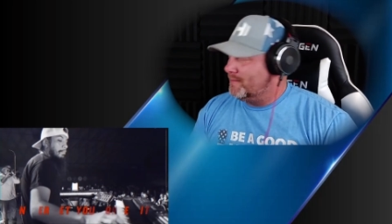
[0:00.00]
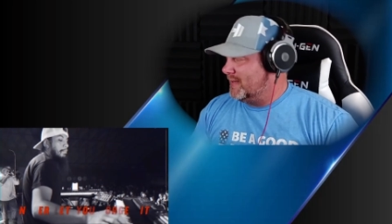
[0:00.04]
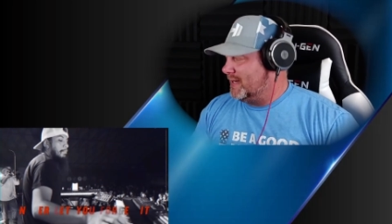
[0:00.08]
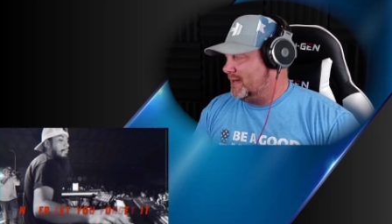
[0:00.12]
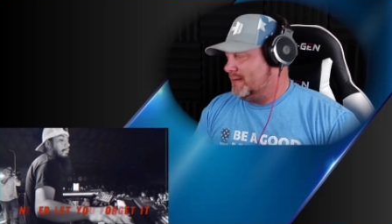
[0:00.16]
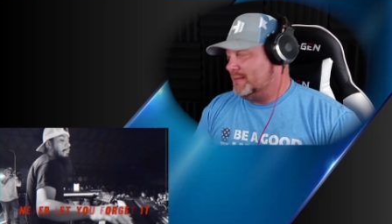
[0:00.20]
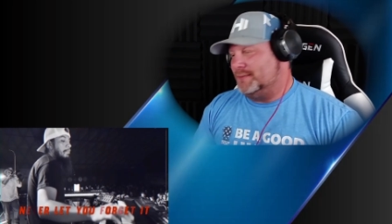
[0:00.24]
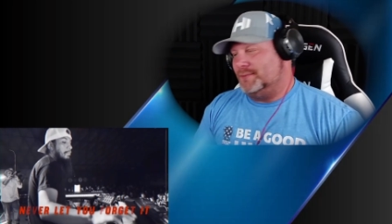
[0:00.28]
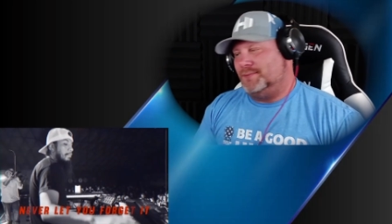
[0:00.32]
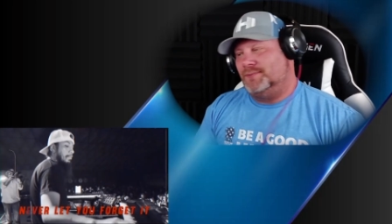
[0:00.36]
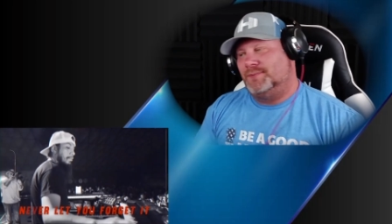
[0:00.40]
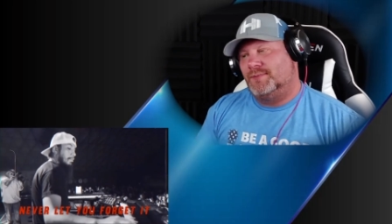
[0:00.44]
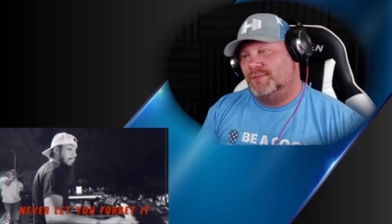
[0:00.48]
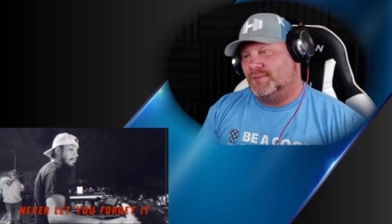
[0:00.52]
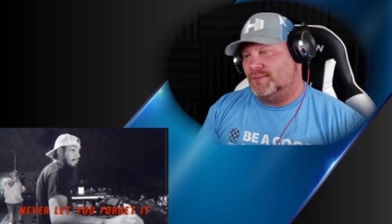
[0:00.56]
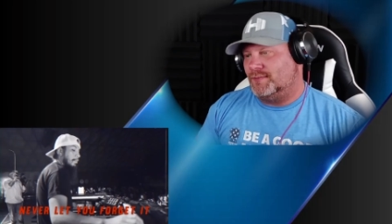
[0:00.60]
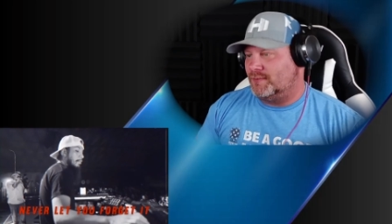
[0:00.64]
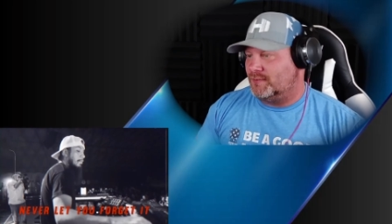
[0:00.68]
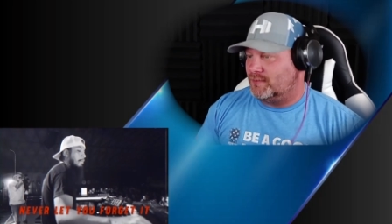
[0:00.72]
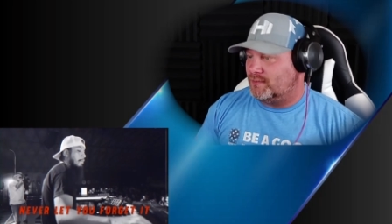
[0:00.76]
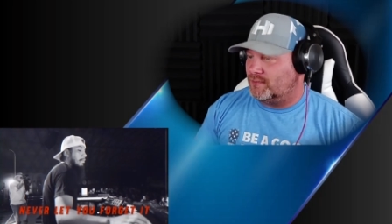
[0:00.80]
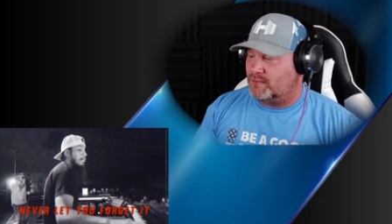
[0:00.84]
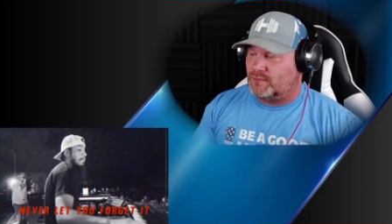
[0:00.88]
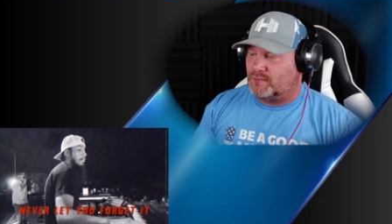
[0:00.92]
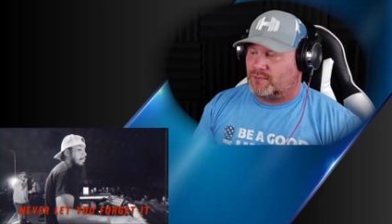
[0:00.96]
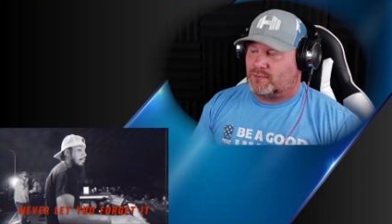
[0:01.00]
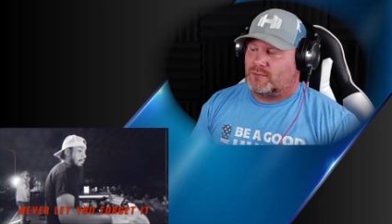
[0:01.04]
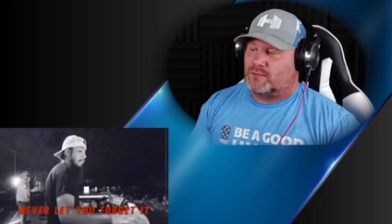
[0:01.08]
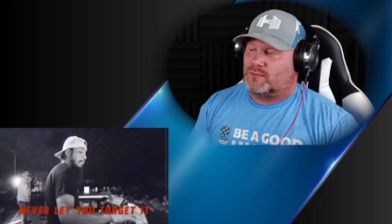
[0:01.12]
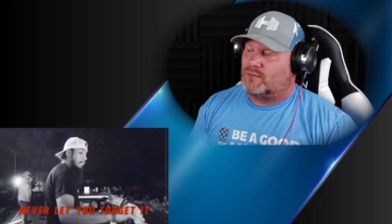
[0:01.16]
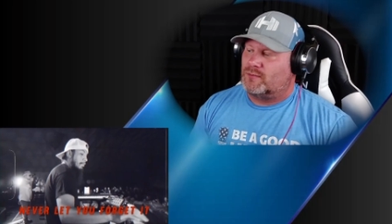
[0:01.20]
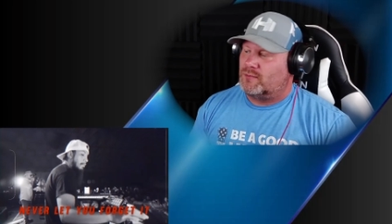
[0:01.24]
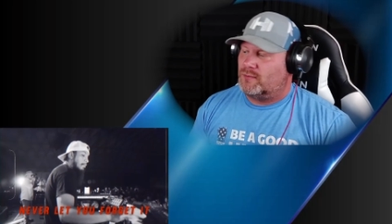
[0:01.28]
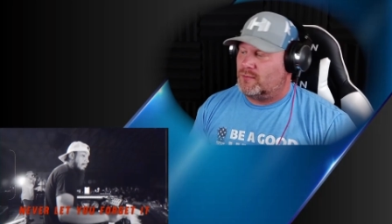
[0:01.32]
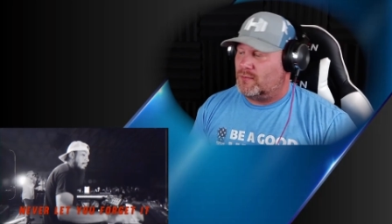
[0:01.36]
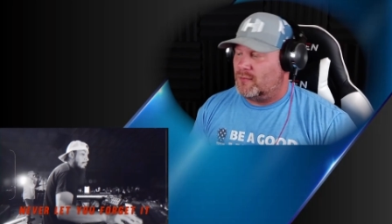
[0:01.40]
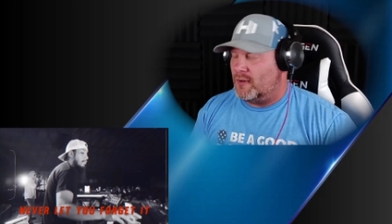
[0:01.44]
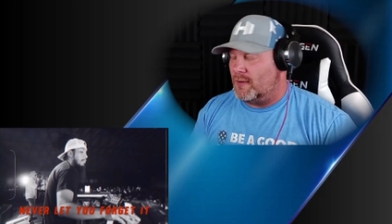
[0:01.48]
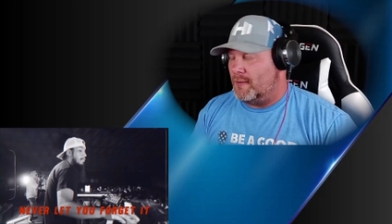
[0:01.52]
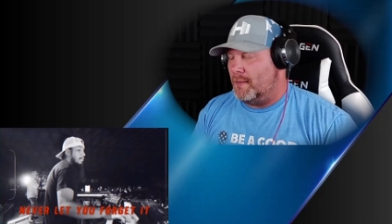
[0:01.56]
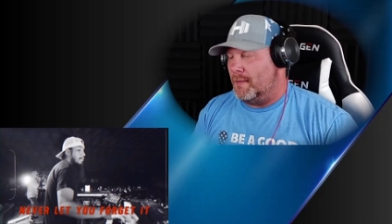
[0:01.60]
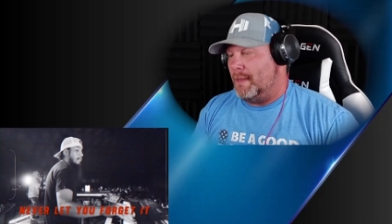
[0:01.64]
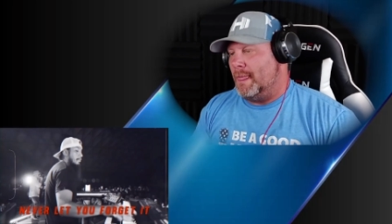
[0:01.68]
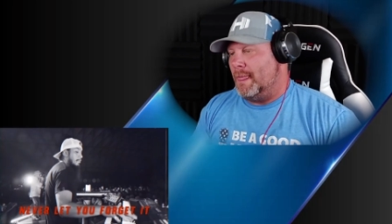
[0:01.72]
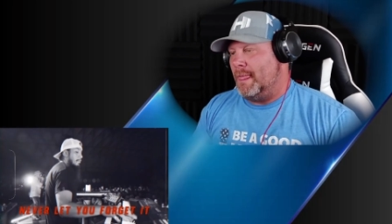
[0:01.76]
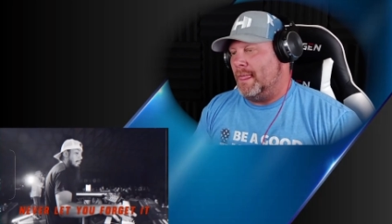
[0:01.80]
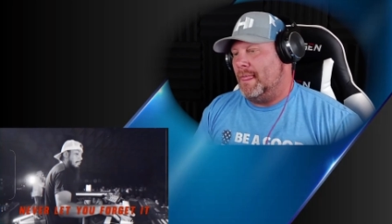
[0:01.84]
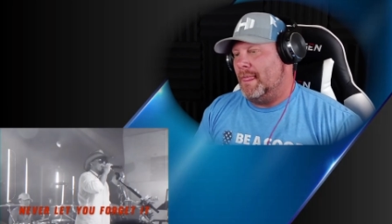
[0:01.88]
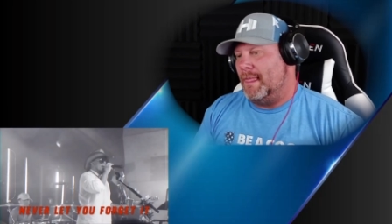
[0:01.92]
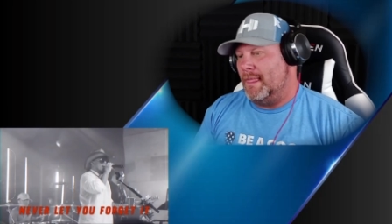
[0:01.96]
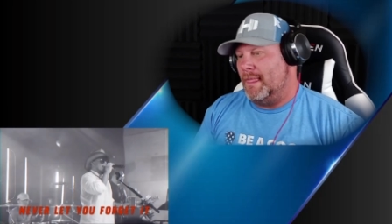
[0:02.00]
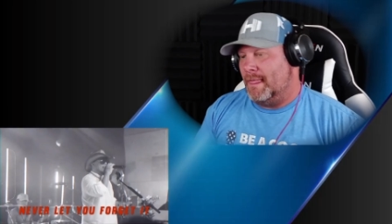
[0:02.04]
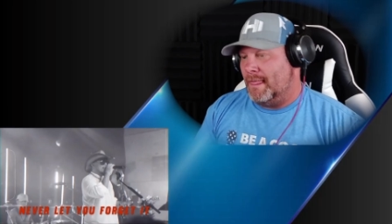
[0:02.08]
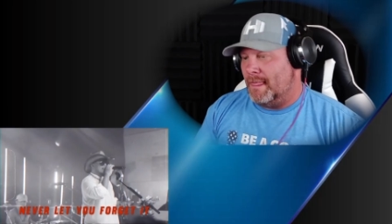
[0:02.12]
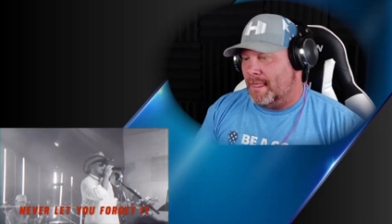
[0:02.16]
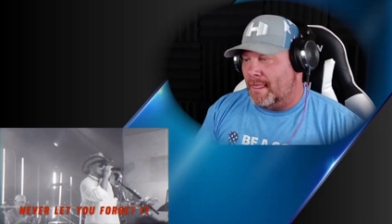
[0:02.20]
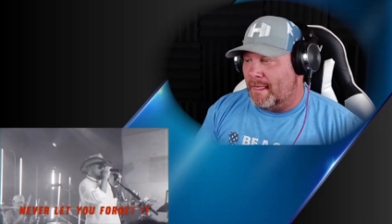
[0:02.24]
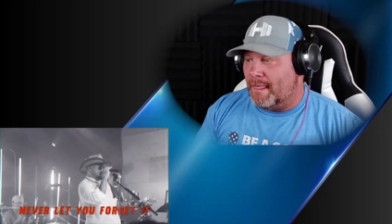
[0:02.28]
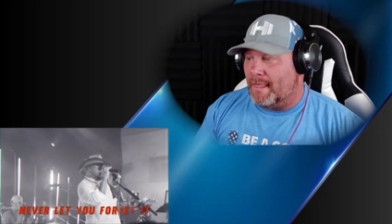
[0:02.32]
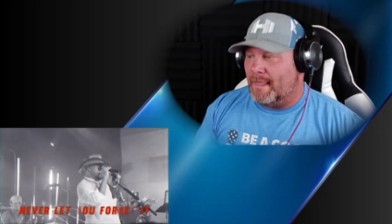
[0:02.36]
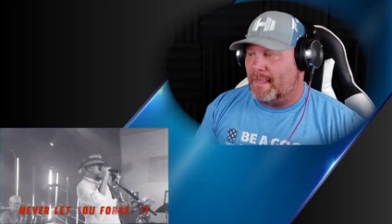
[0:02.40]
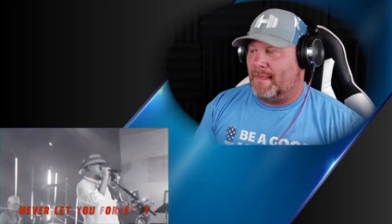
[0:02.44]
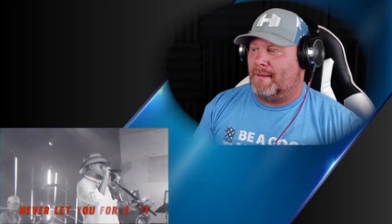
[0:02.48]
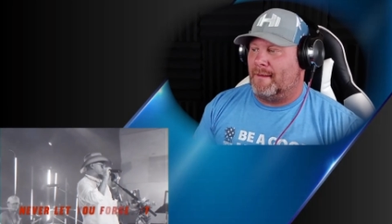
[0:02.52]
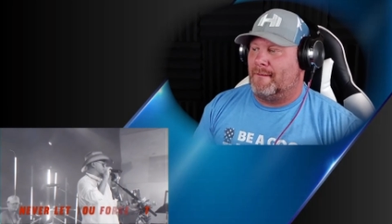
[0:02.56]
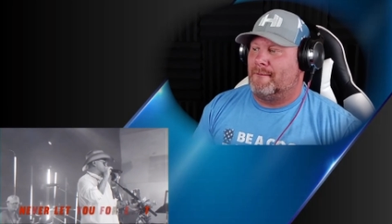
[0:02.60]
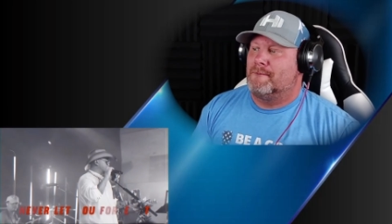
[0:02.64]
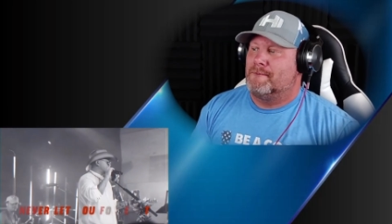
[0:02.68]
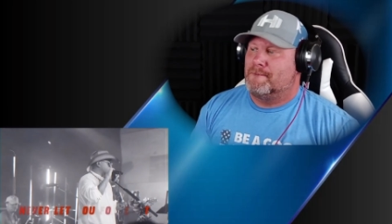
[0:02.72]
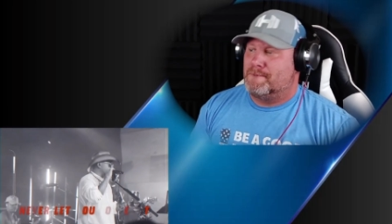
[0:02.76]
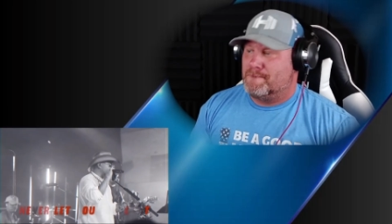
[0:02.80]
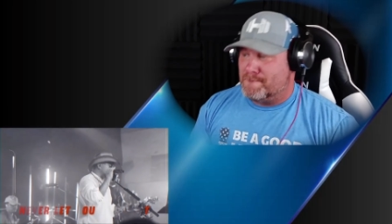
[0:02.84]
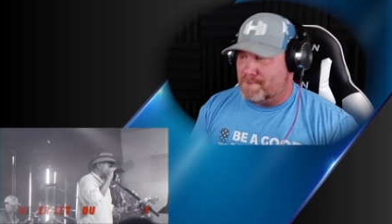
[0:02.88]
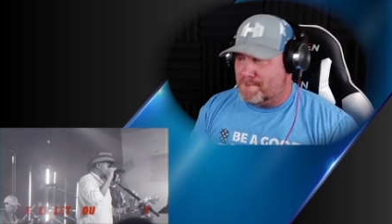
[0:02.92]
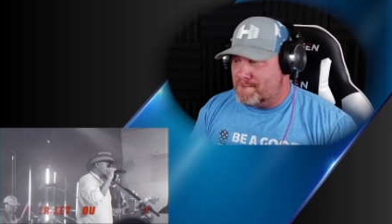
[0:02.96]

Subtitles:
Never let you forget it.